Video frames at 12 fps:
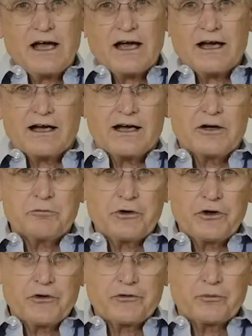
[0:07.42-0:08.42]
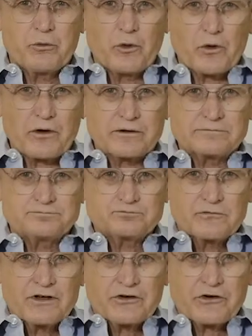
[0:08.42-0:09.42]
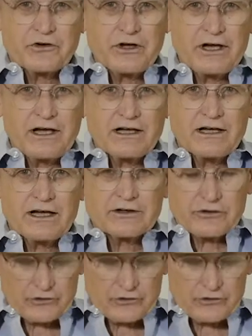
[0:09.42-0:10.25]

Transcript: I'm Dennis Moreland. Today I'd like to